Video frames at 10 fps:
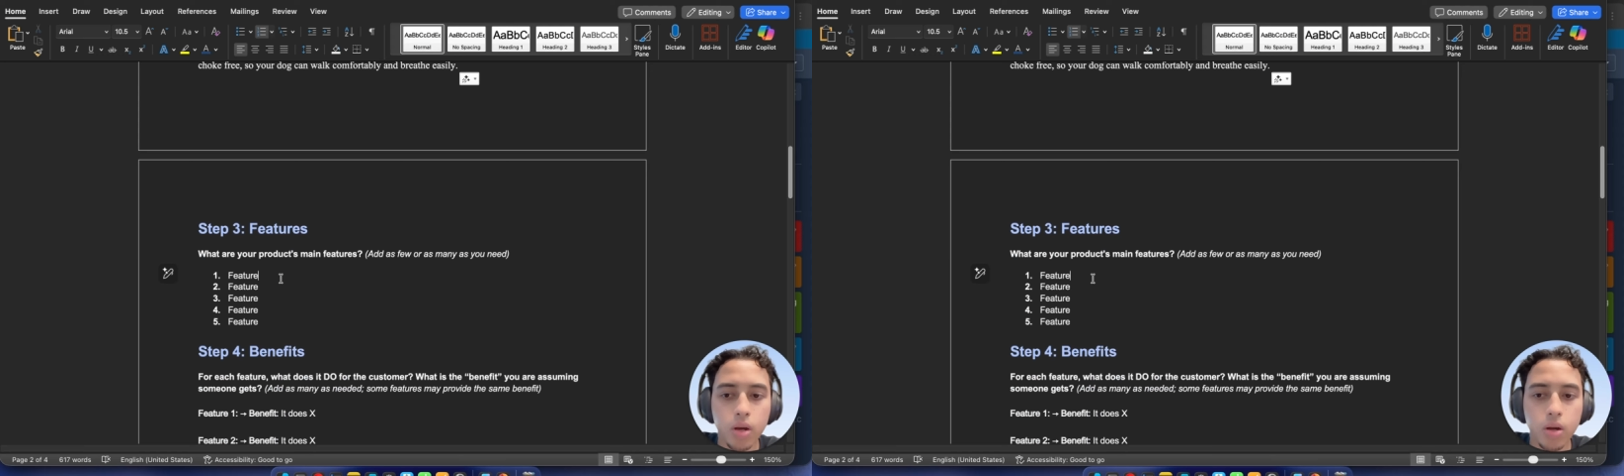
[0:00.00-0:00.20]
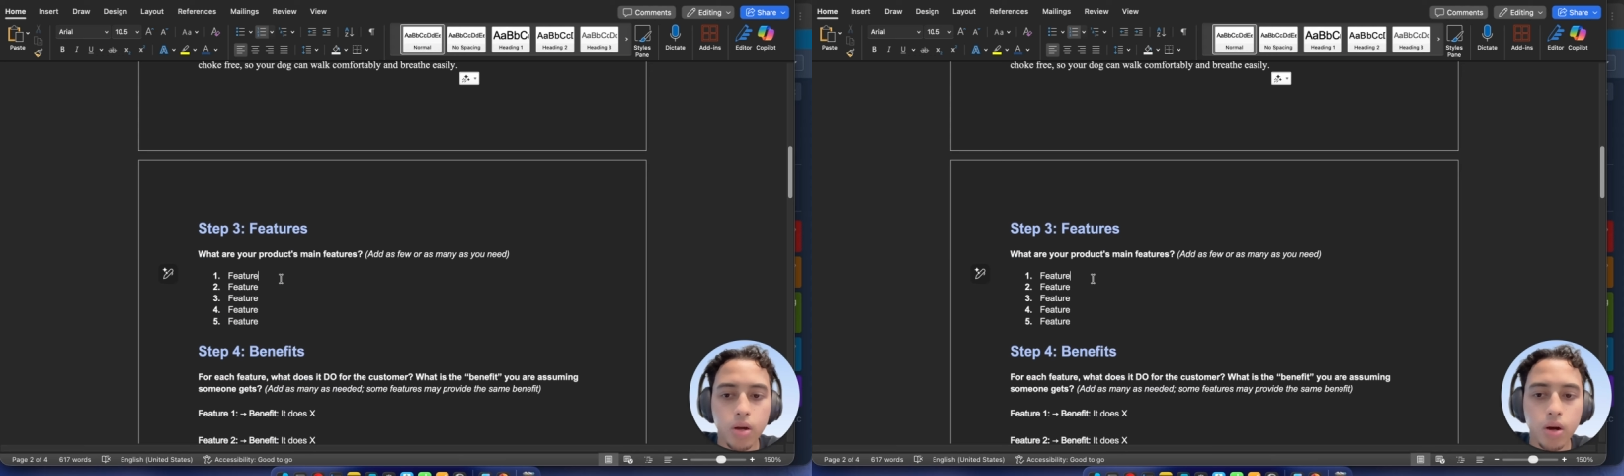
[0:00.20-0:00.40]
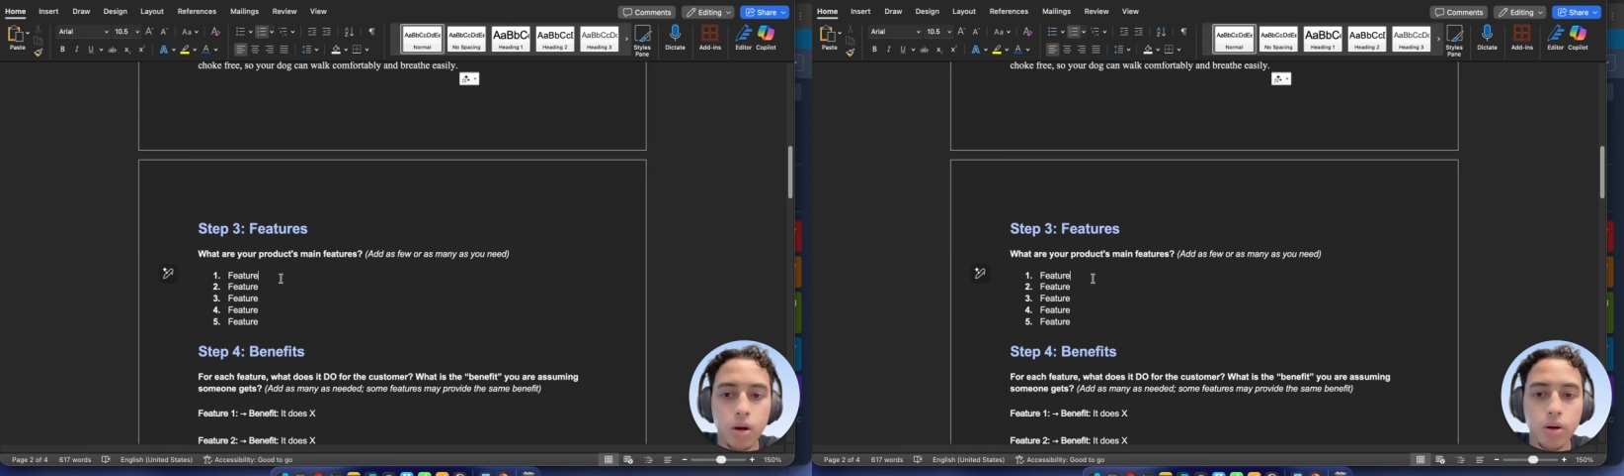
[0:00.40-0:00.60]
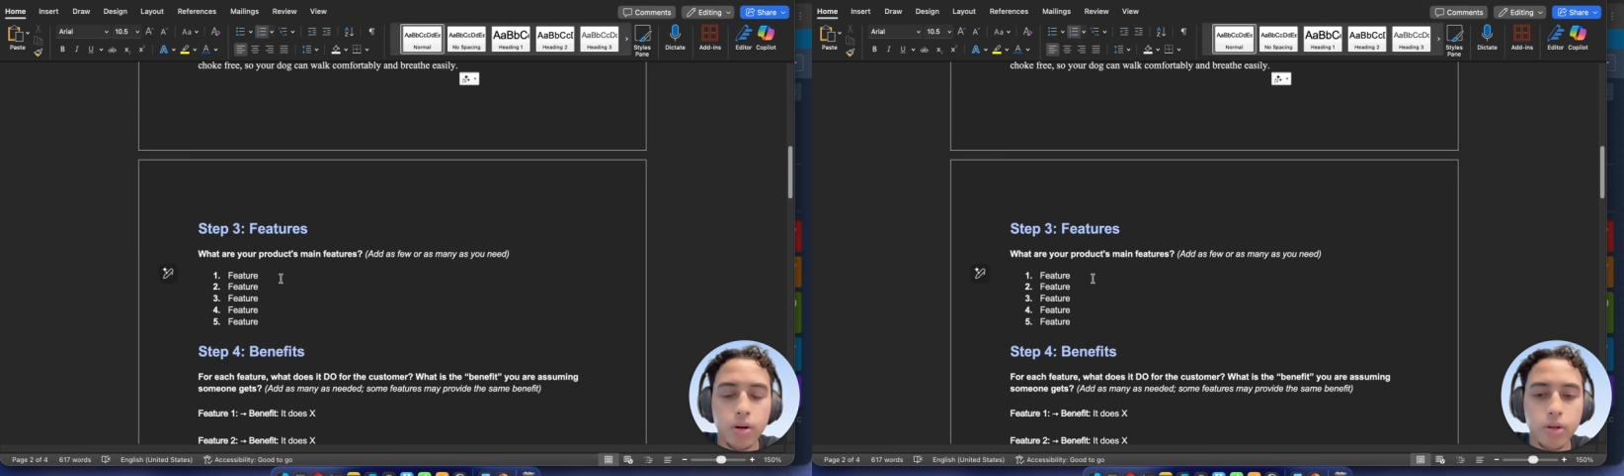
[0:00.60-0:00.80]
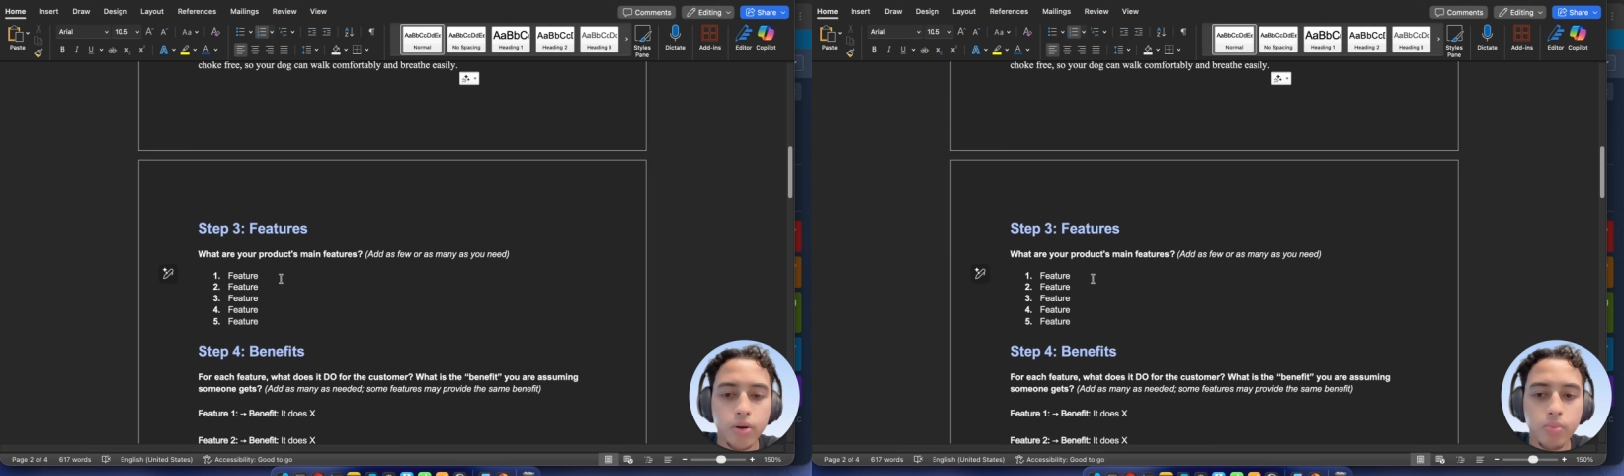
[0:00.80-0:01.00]
are
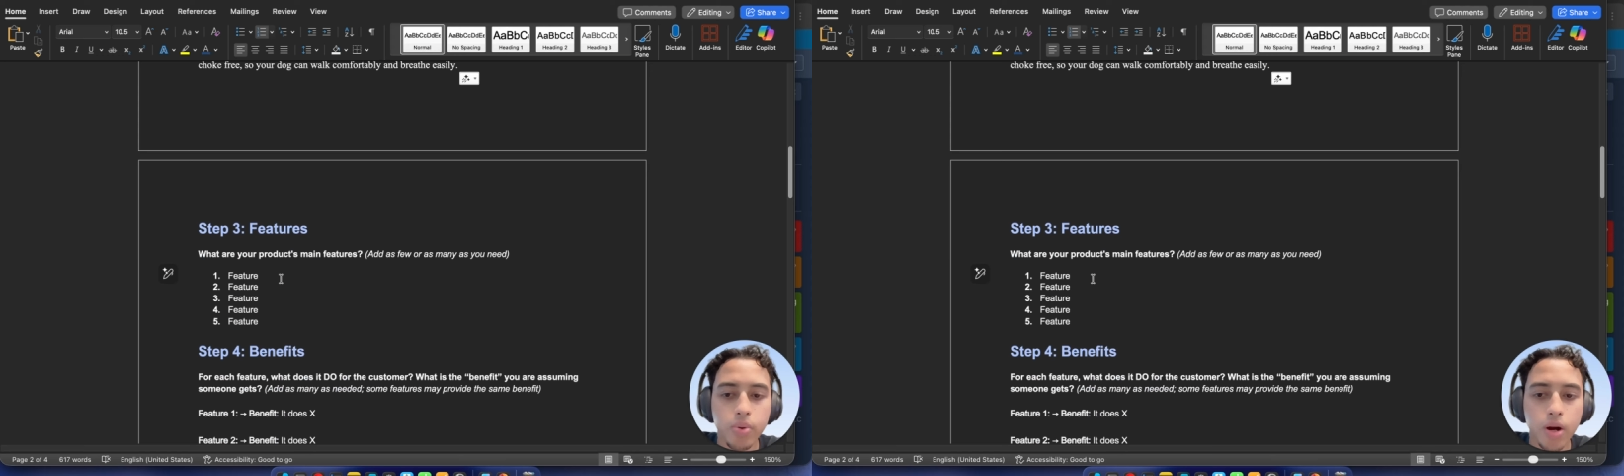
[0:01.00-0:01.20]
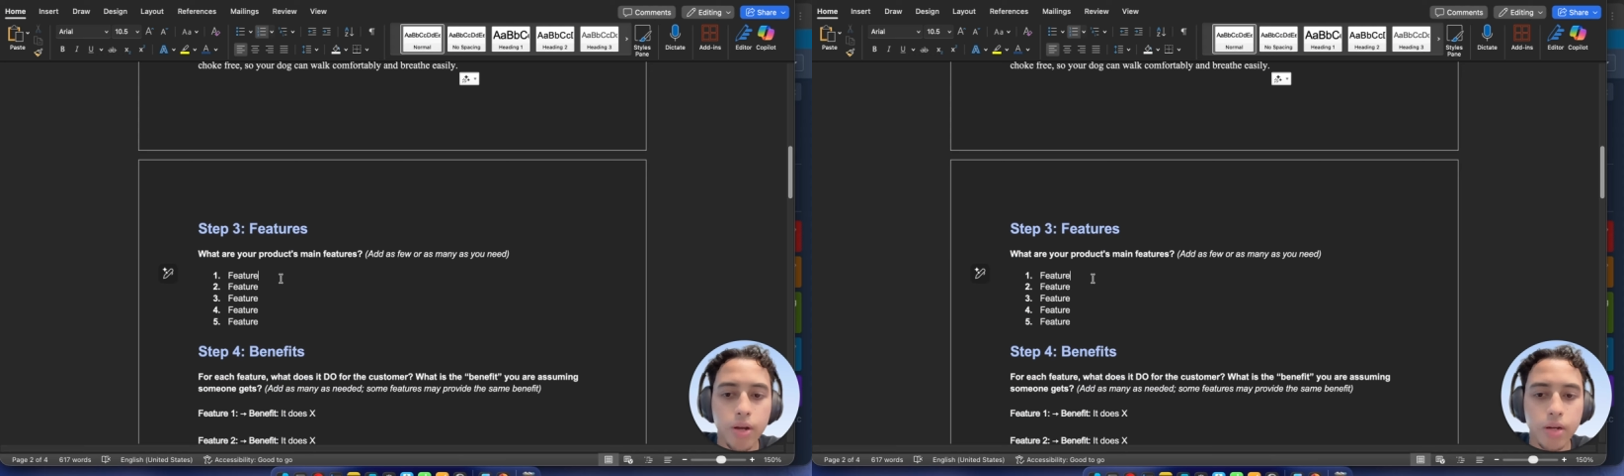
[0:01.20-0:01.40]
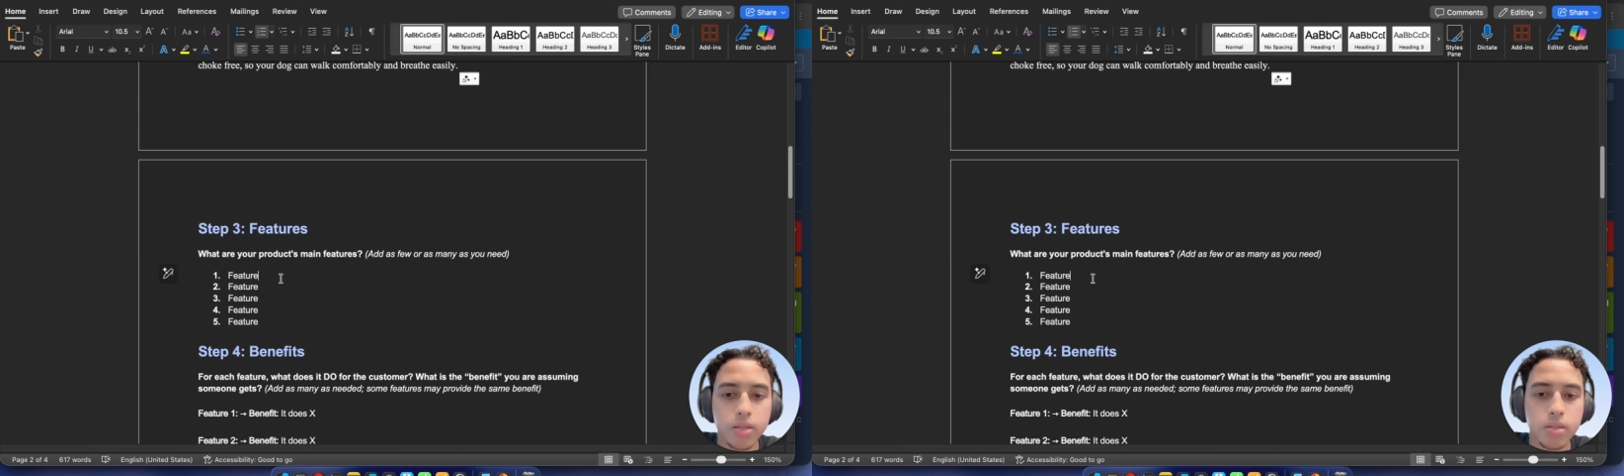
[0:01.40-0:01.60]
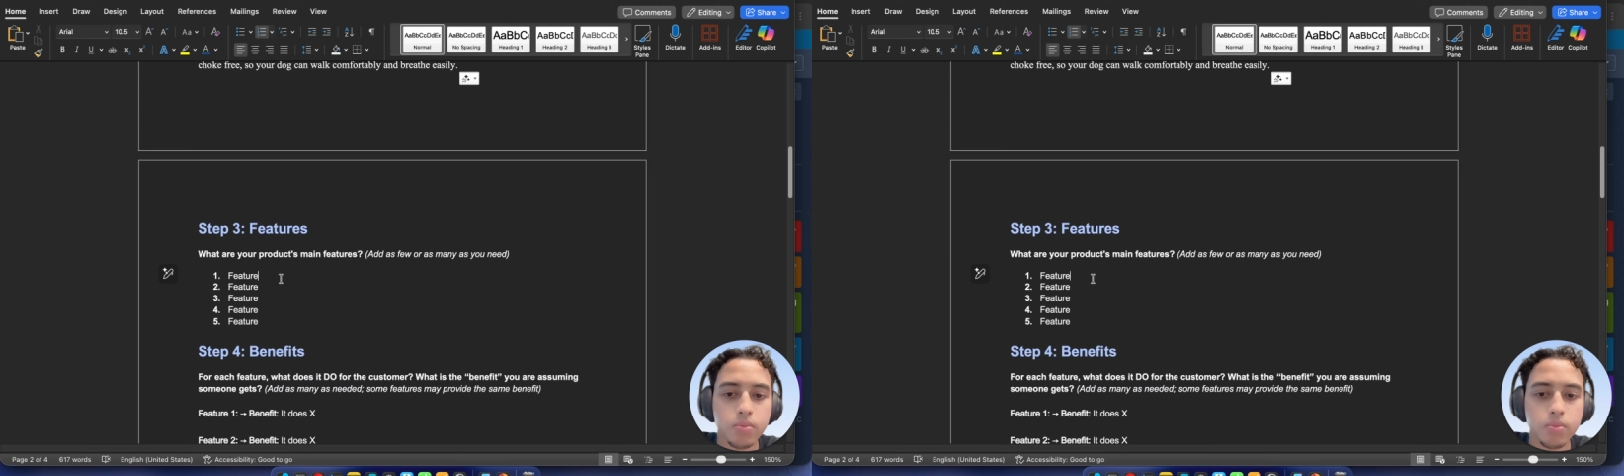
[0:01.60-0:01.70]
your product's